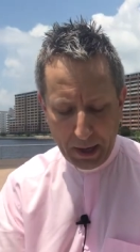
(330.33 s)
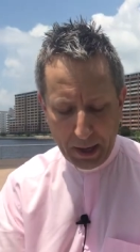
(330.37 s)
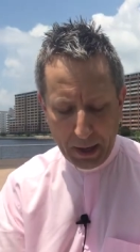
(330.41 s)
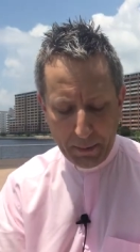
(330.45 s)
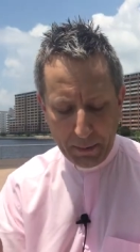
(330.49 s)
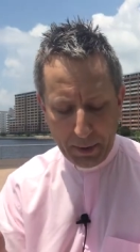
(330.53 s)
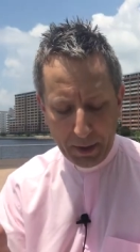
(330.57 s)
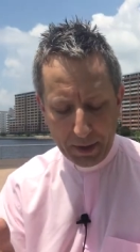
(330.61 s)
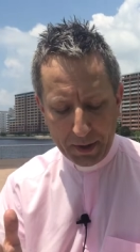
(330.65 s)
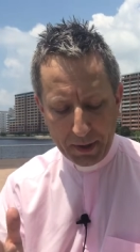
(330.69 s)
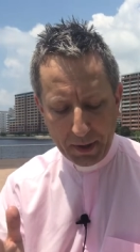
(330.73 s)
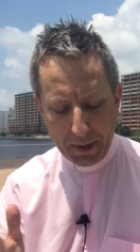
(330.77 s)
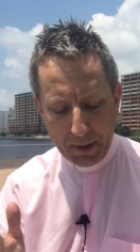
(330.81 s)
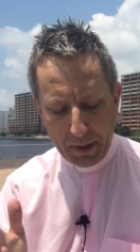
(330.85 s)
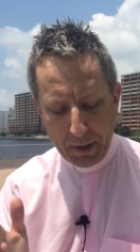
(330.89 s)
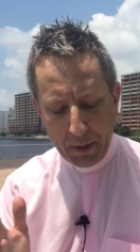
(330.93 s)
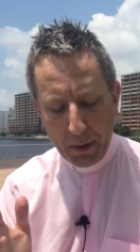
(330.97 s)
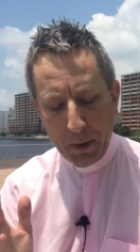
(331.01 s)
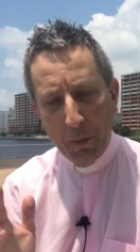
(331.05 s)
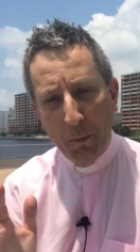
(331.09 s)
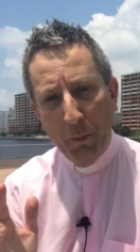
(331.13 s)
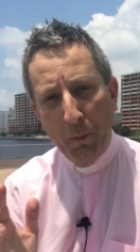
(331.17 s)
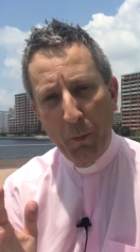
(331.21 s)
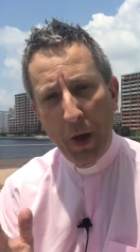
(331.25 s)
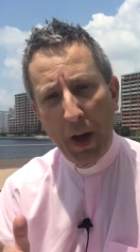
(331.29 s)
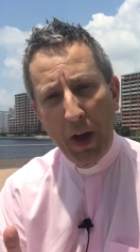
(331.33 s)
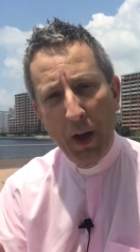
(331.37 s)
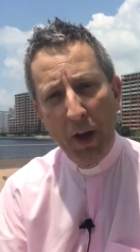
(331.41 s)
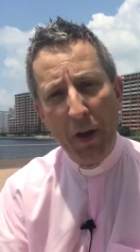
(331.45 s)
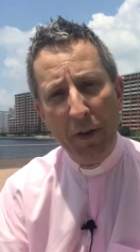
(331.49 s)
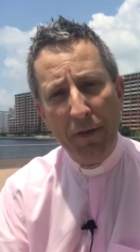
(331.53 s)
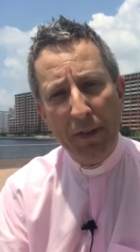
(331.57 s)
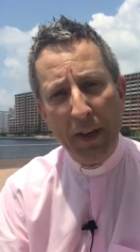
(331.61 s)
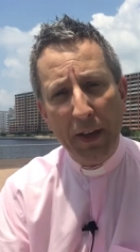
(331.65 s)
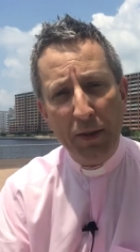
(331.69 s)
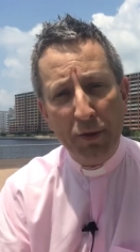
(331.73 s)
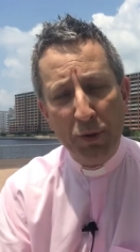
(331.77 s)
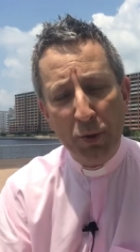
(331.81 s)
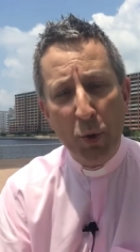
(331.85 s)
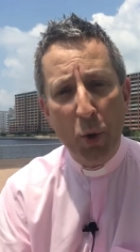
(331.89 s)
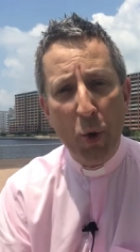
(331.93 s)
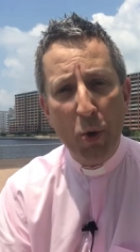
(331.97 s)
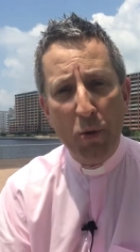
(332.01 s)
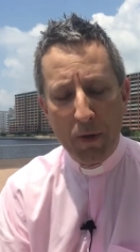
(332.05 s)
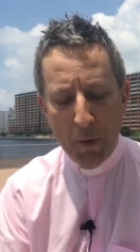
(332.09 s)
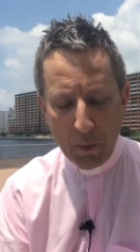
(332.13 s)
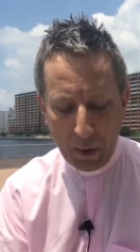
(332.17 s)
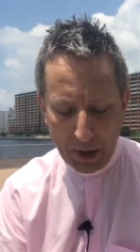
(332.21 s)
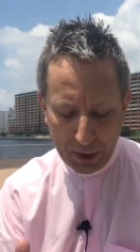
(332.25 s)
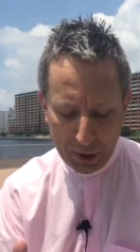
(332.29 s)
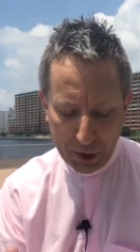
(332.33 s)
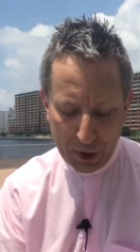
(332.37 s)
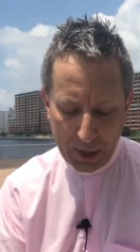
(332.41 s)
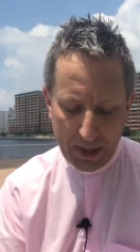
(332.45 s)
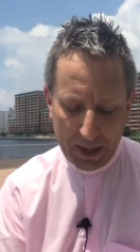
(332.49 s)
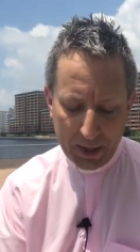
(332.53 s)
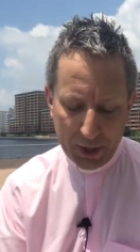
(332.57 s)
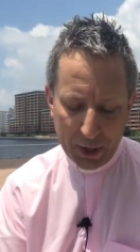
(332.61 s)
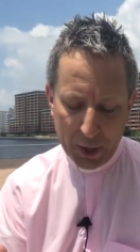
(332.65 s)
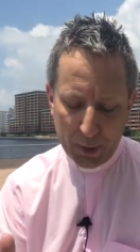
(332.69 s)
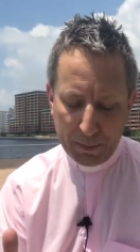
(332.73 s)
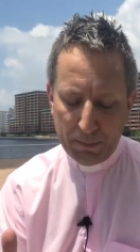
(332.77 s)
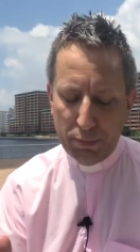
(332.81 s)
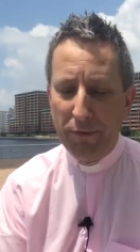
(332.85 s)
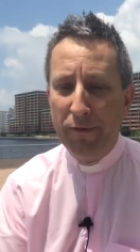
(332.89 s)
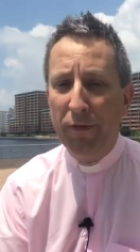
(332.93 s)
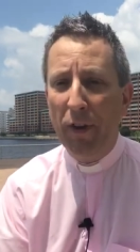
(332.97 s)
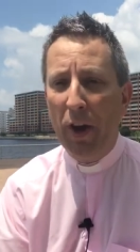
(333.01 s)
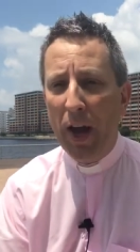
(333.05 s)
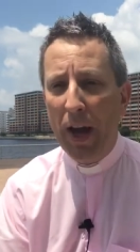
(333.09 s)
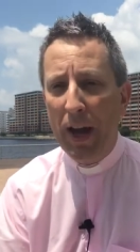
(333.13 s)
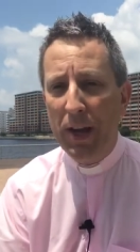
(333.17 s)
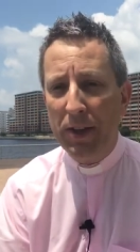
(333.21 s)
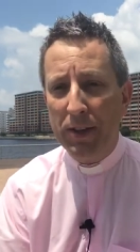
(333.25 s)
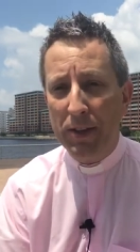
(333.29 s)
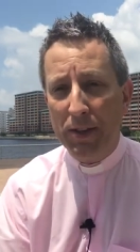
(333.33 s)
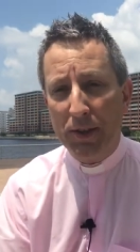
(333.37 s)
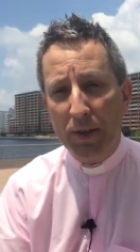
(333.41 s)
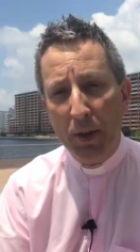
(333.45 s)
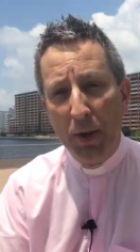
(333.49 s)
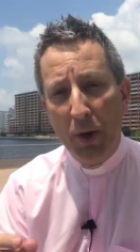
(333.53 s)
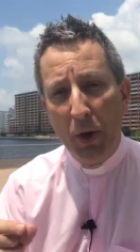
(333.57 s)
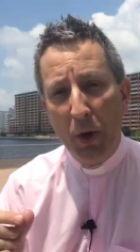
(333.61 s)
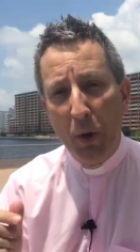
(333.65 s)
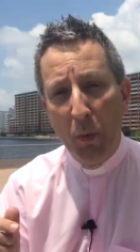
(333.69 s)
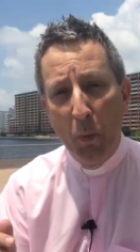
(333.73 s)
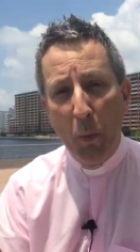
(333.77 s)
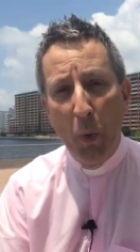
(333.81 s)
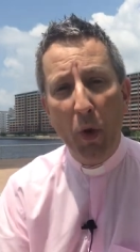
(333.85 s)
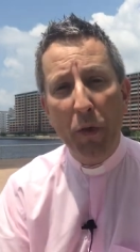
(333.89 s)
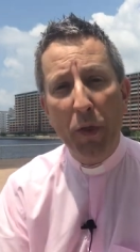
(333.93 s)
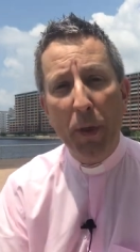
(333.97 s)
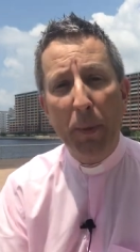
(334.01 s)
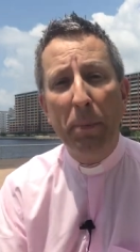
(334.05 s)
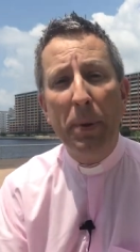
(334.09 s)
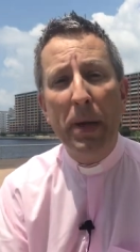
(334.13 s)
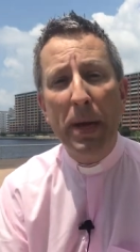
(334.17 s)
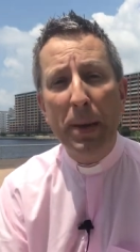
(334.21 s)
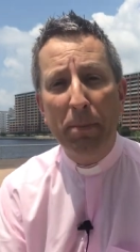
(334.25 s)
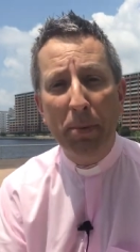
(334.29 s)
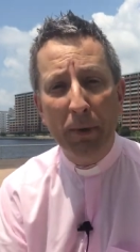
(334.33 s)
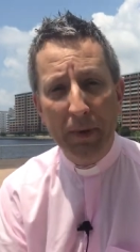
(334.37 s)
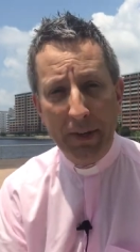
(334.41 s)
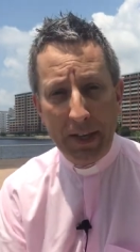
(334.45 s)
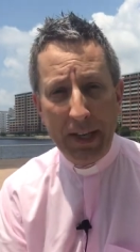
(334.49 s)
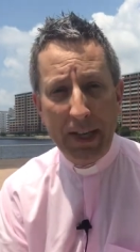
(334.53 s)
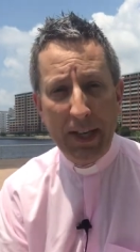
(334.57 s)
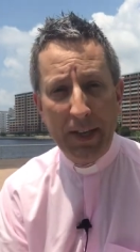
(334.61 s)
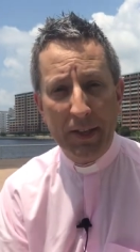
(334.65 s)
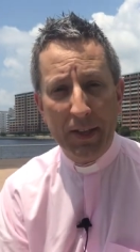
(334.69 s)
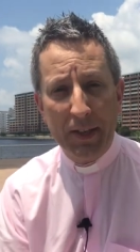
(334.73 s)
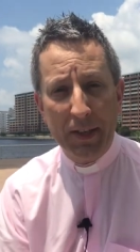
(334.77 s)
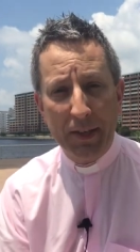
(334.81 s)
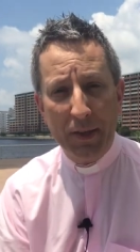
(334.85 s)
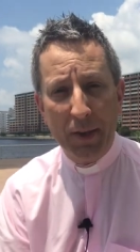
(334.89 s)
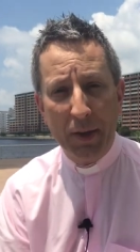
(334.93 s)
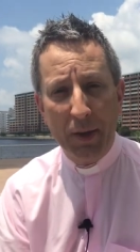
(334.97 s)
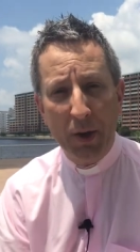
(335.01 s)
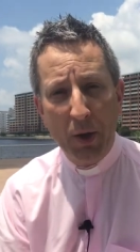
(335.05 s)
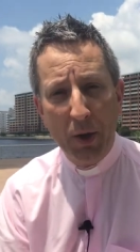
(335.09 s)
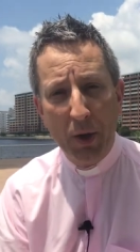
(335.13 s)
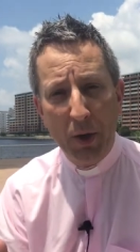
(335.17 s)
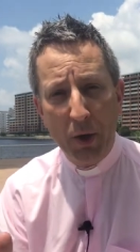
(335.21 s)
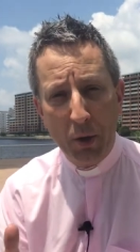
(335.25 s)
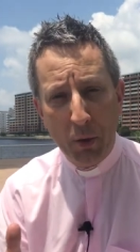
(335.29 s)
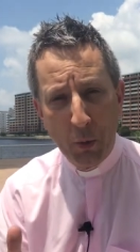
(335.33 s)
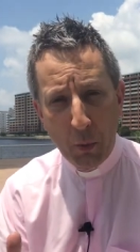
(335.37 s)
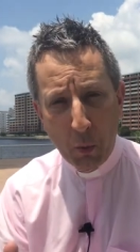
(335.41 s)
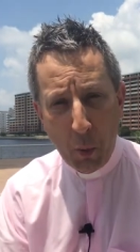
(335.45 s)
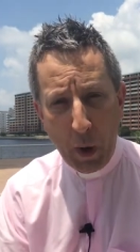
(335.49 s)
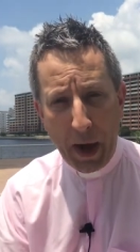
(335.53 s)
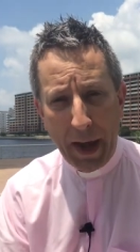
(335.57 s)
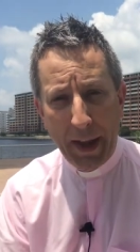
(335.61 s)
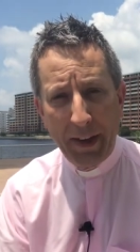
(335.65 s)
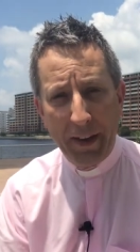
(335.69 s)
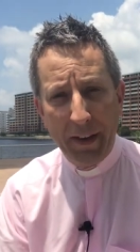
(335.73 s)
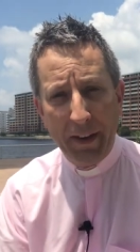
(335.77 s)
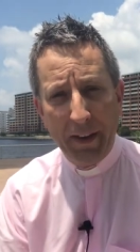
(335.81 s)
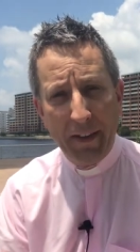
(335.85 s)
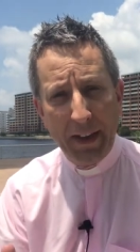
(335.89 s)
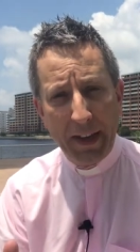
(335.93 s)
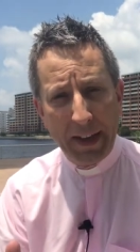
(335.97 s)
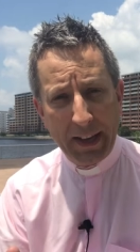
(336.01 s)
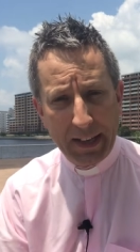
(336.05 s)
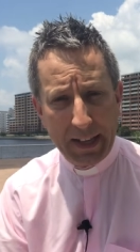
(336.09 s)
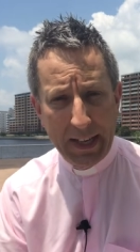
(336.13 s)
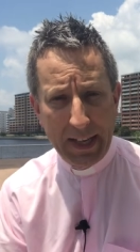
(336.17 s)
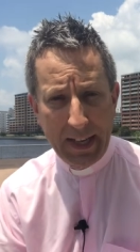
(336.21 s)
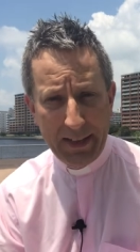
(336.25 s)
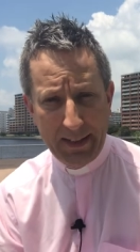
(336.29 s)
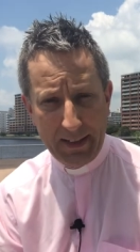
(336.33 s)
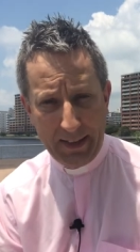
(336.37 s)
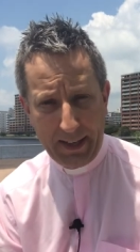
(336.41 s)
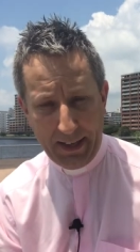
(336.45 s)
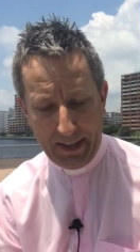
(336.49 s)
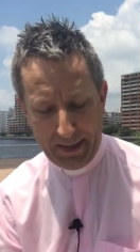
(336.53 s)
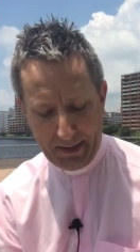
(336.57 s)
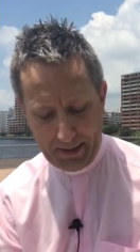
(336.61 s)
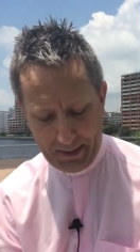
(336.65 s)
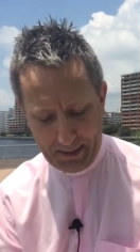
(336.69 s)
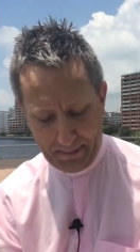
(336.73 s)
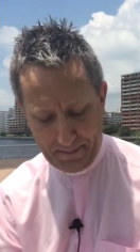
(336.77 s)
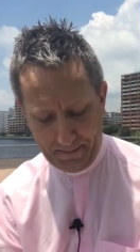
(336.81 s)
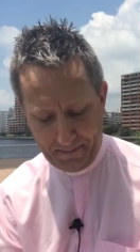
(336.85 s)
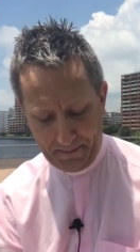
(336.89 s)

but we heard that story when Jesus provided what the people needed when they needed it.